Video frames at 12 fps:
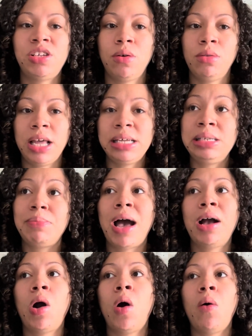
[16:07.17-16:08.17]
So that's
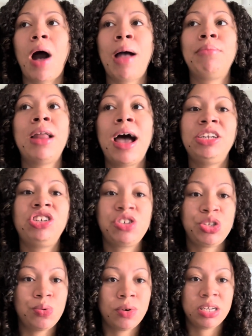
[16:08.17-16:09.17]
my goal. I'm not
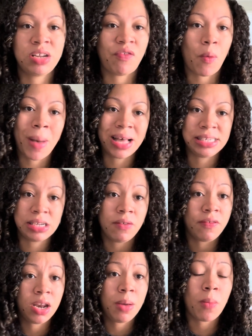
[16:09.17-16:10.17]
just doing this for
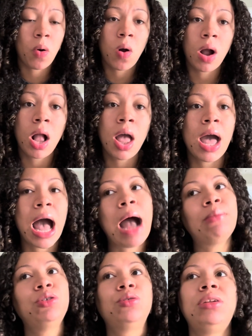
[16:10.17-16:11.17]
myself anymore.
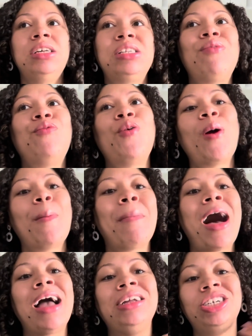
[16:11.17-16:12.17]
I'm doing this for
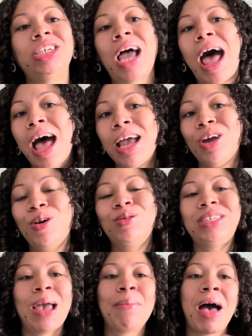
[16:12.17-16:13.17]
my
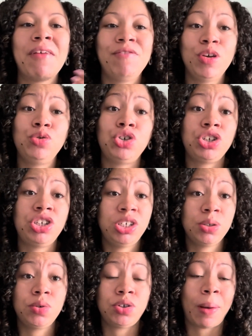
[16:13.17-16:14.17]
child and my future
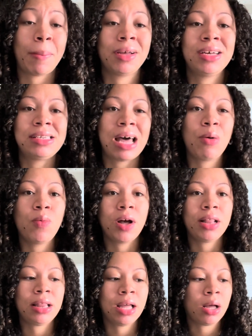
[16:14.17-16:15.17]
children, because I
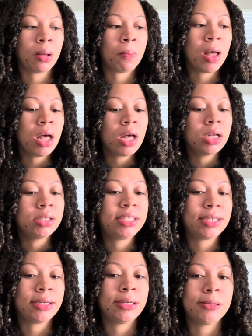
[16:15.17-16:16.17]
want them
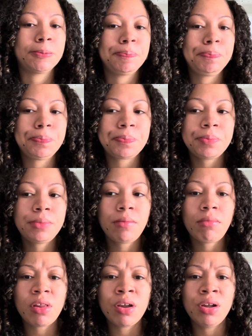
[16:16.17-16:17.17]
to
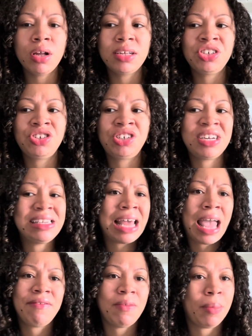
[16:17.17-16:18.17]
just
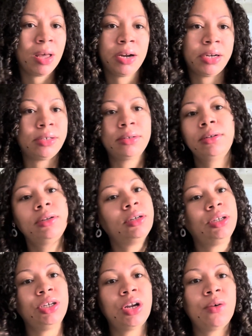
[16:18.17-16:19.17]
have it better,
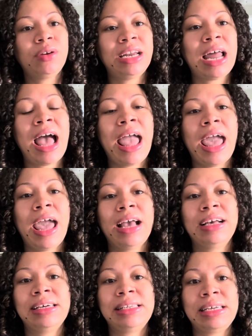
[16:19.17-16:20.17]
you know, than I
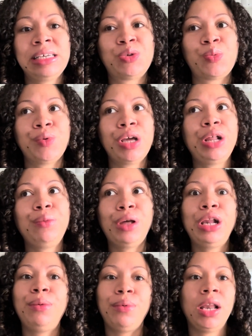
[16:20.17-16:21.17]
had. Because it's really,
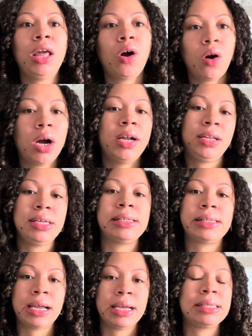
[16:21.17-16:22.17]
really, really hard
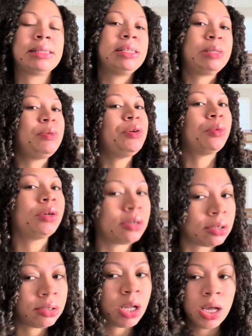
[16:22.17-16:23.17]
these days, let's be
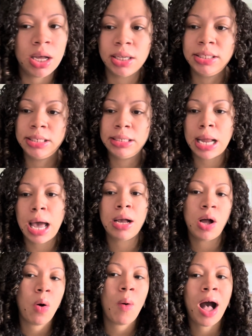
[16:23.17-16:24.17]
real, to
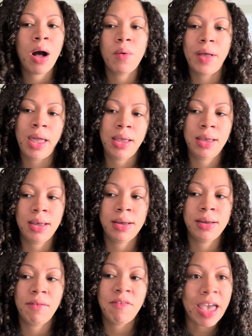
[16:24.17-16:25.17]
not go out and
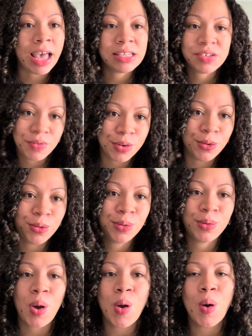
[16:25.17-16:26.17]
get fast
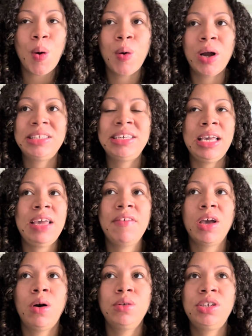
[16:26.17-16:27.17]
food, or to
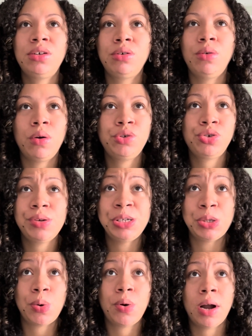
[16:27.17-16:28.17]
even go to the grocery
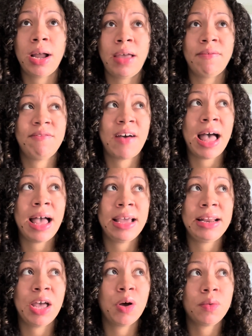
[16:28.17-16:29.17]
store and
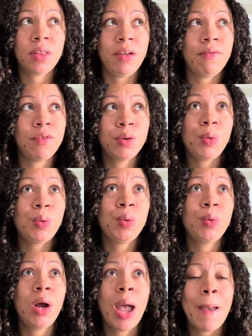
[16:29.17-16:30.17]
find healthy
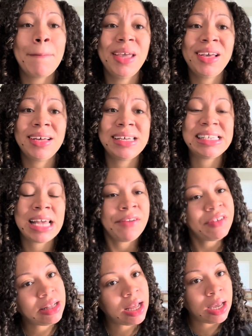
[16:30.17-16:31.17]
food, because
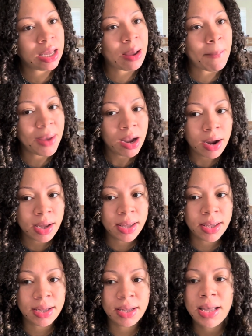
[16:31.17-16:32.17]
everything in
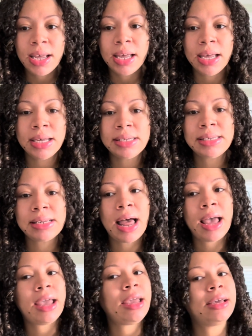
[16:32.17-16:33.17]
America is
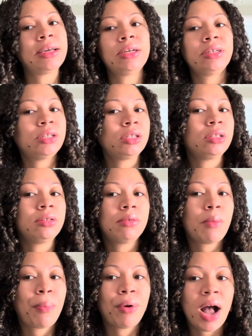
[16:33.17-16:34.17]
like
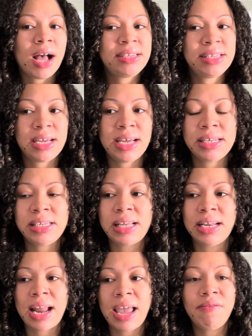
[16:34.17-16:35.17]
processed
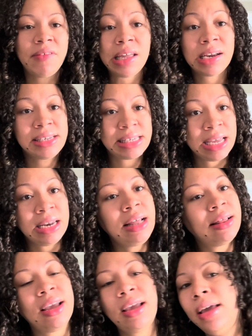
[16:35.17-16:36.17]
and they feed us
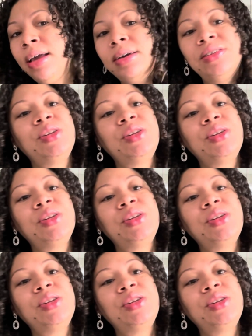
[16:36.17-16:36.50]
anything.